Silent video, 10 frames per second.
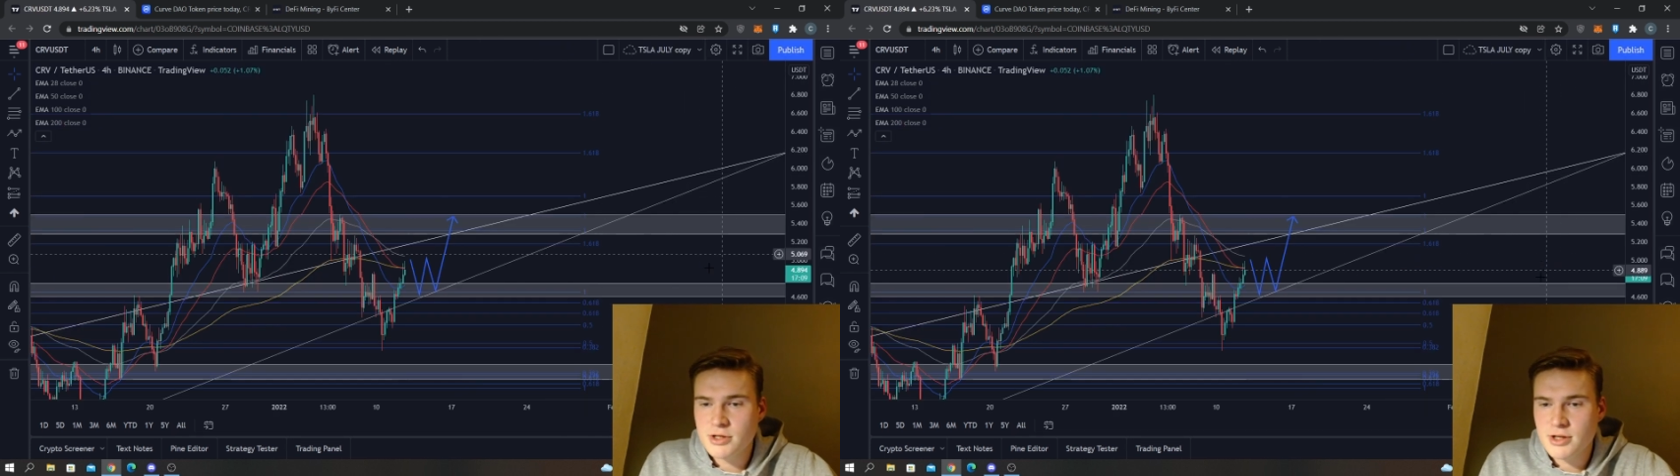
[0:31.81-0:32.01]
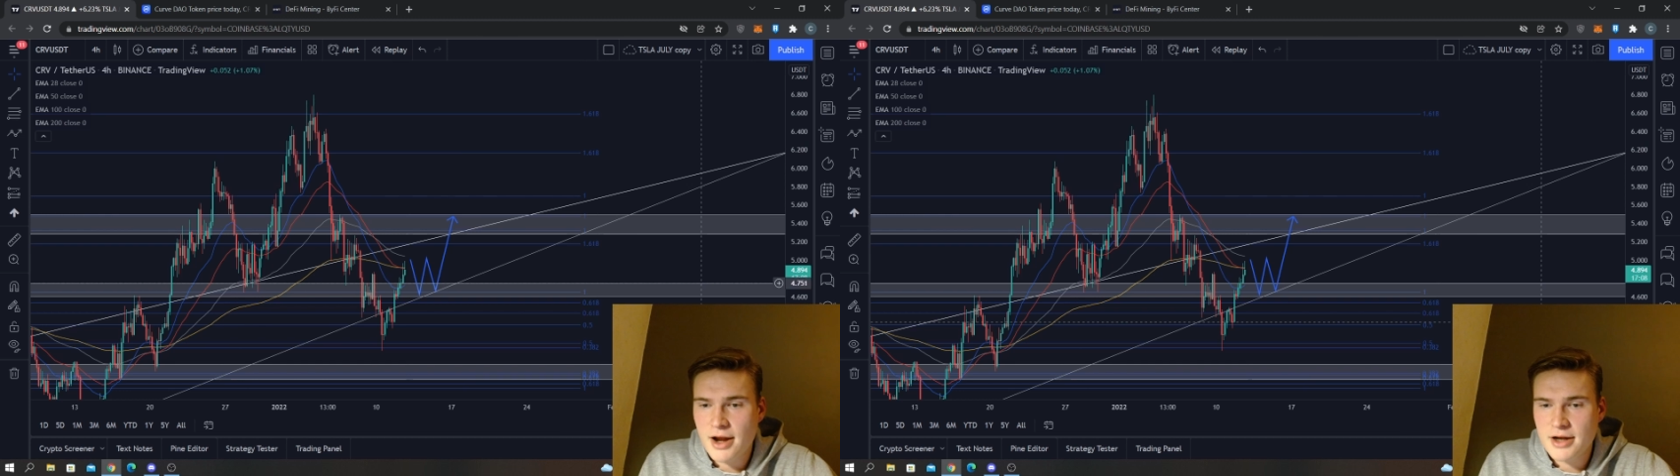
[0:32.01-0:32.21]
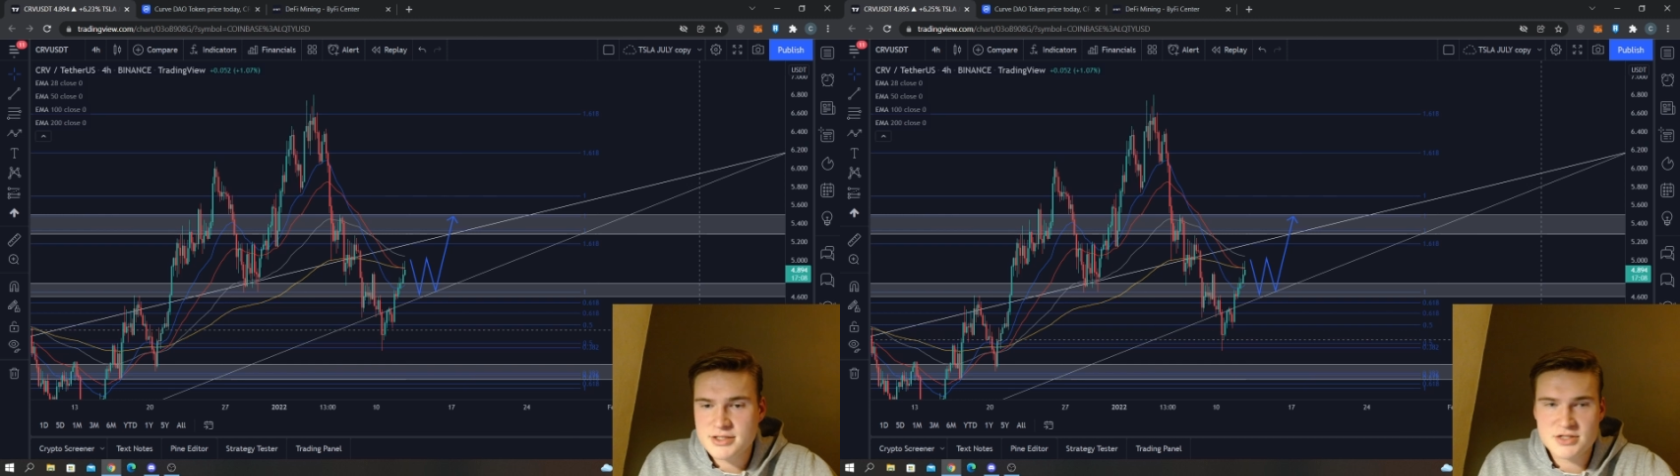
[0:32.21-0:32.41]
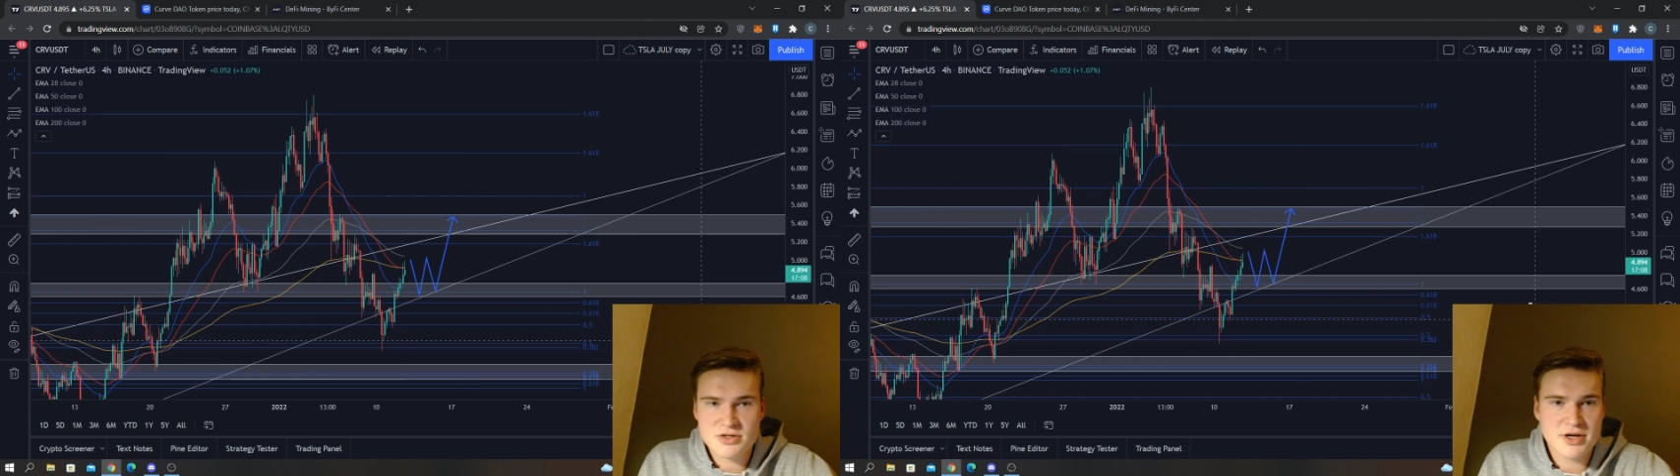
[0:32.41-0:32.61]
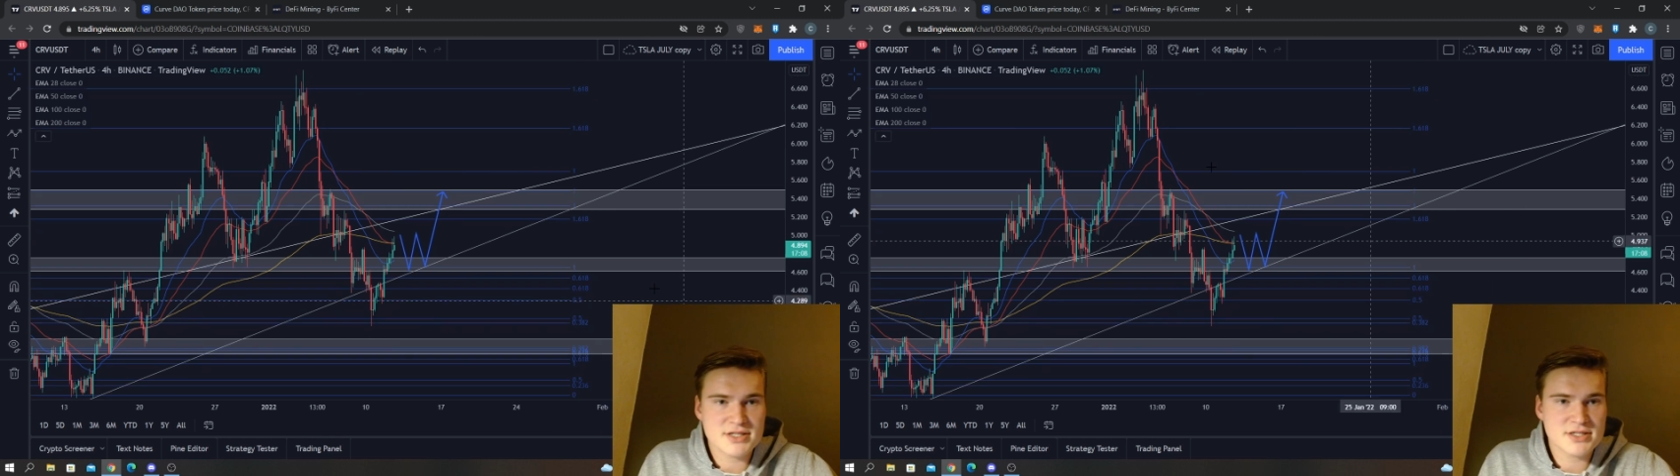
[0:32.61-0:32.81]
an analysis
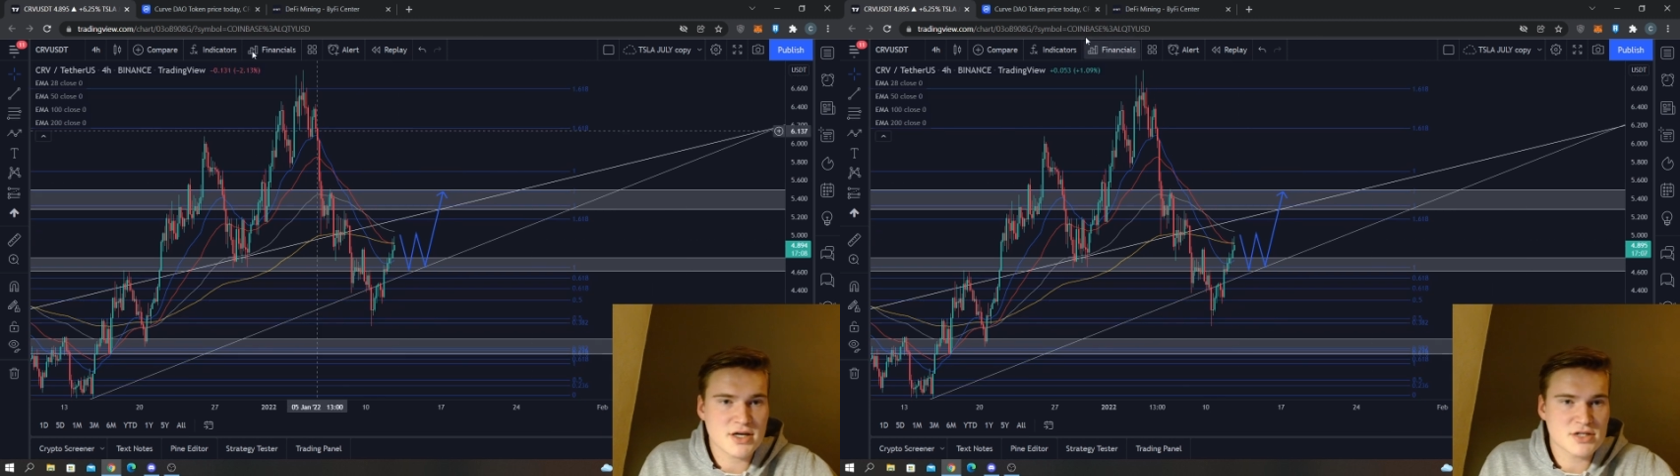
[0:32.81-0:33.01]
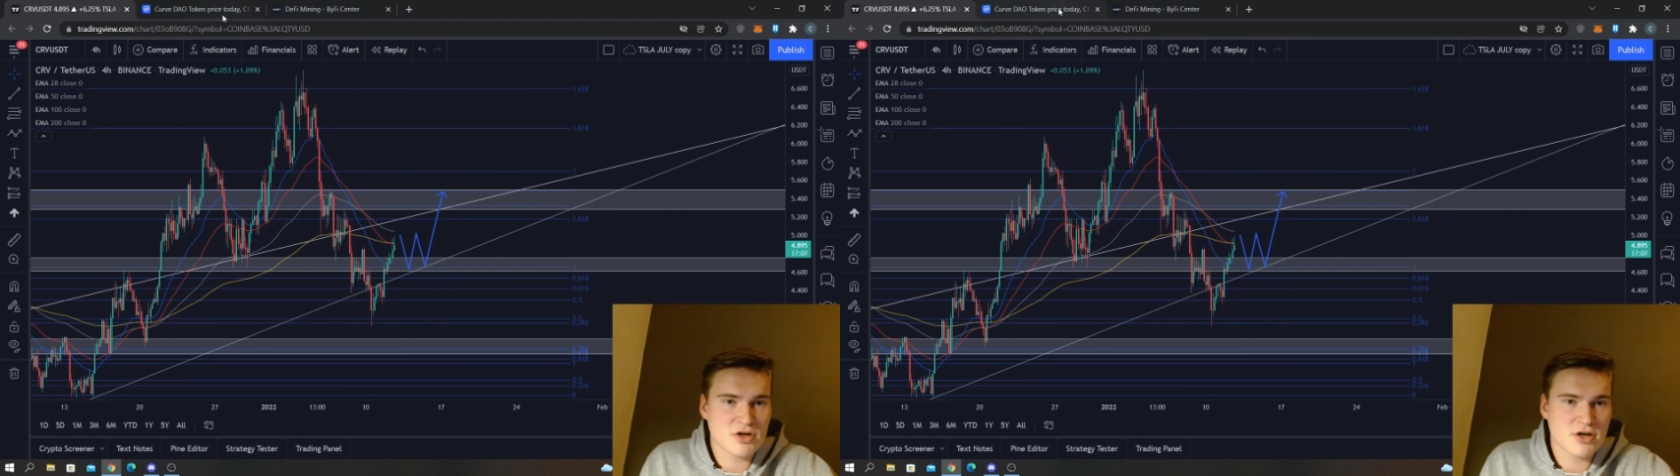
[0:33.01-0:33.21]
on this. I saw